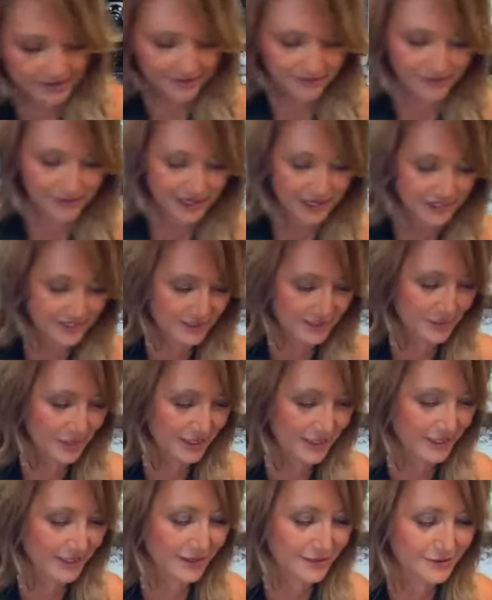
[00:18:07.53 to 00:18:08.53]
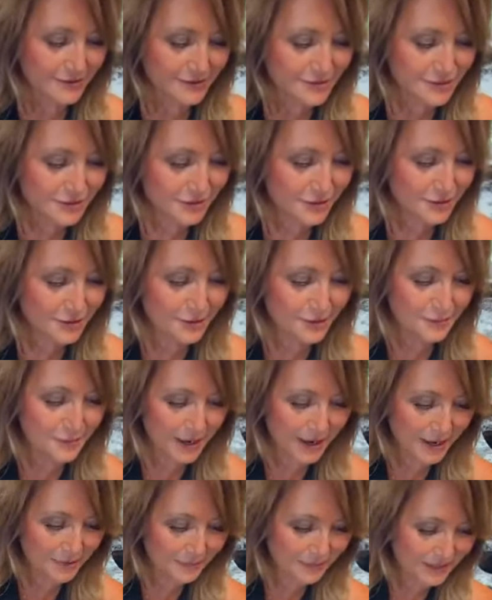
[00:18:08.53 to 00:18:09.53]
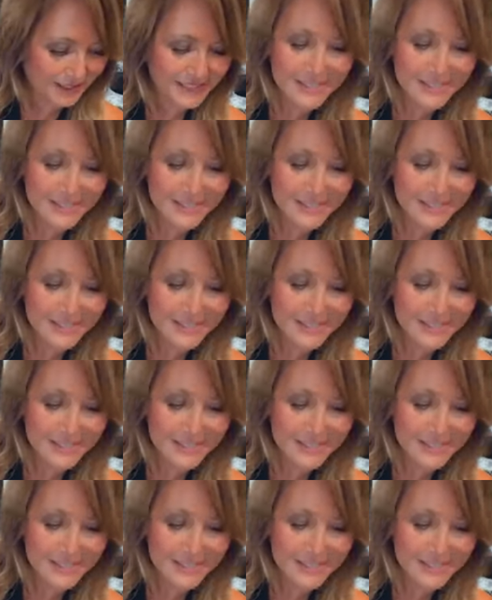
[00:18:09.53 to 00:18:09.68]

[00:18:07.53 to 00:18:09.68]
back for next week and I'll show you my